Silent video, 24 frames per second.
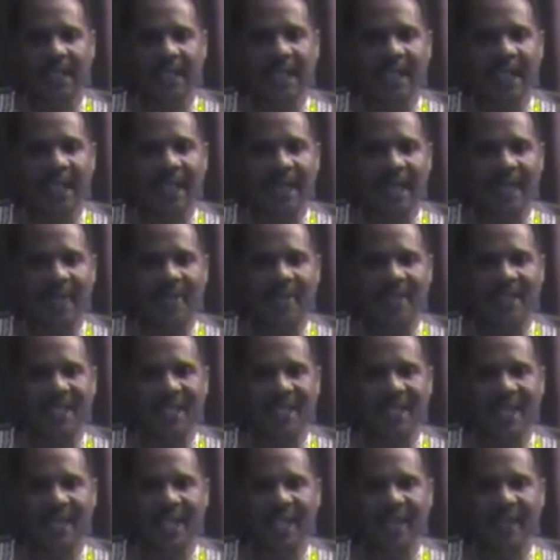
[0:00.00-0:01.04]
And that
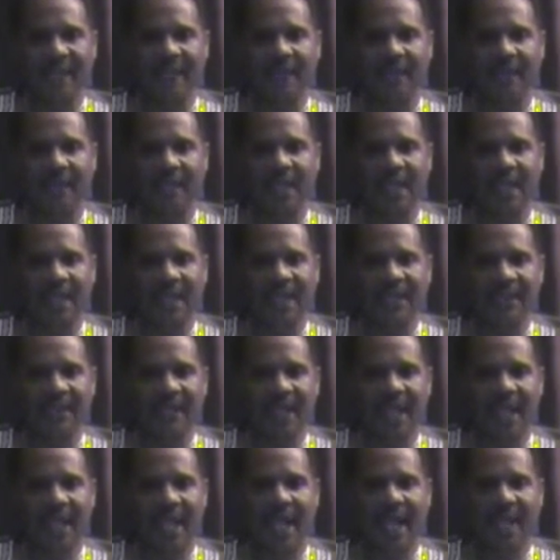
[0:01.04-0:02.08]
behavior is
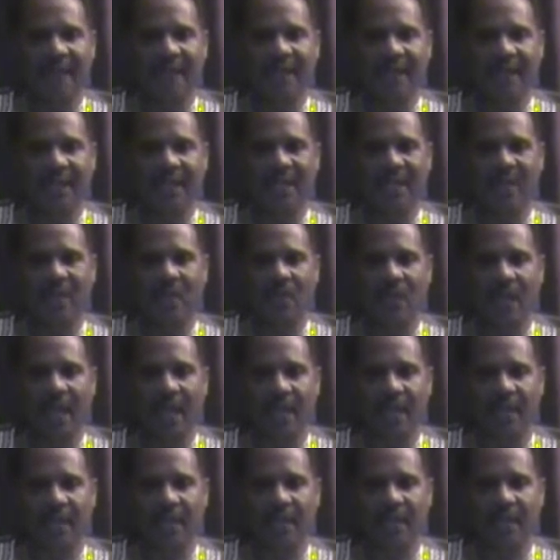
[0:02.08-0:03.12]
not African
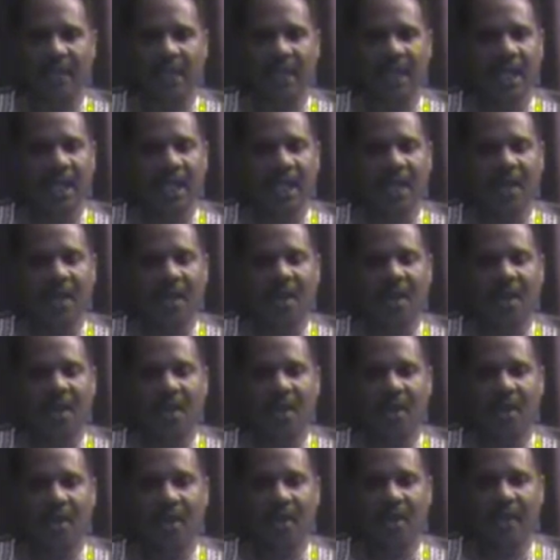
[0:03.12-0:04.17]
grounded at
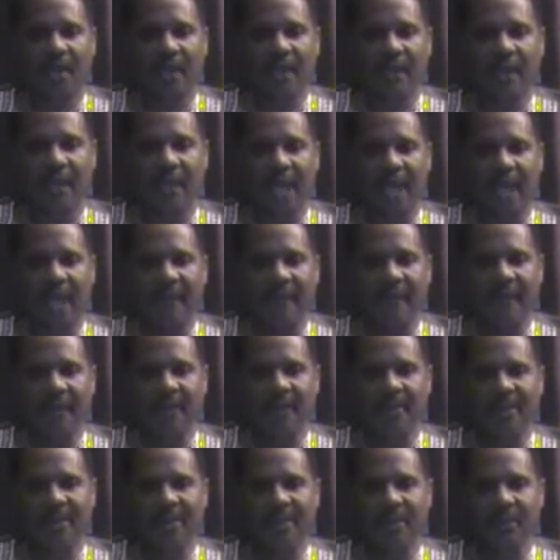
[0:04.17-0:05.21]
all. The African
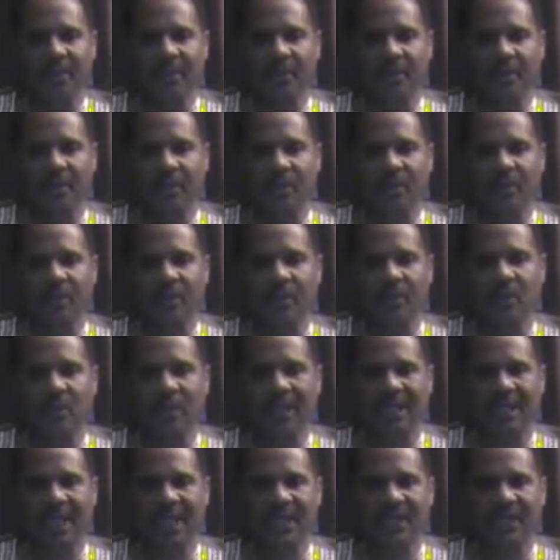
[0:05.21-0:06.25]
principles of a
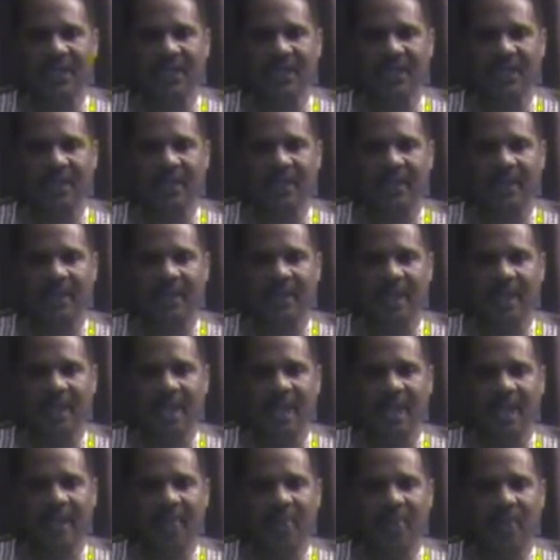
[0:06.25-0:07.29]
relationship
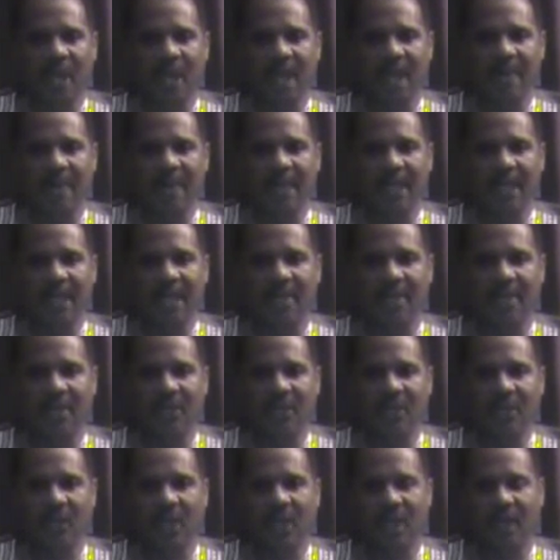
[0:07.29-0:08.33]
have probably not been
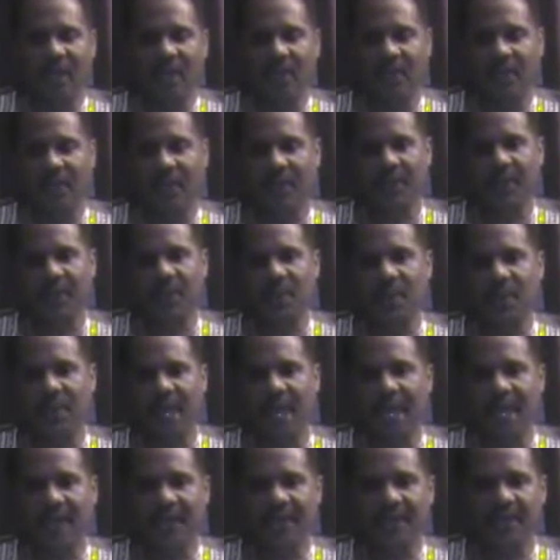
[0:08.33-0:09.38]
taught in over
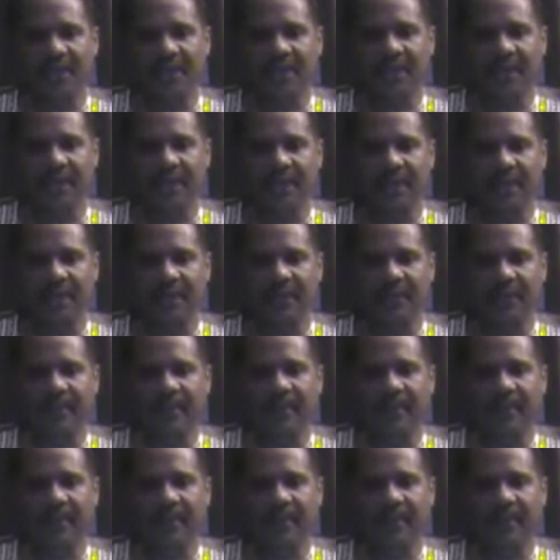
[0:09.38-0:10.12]
2,000 years.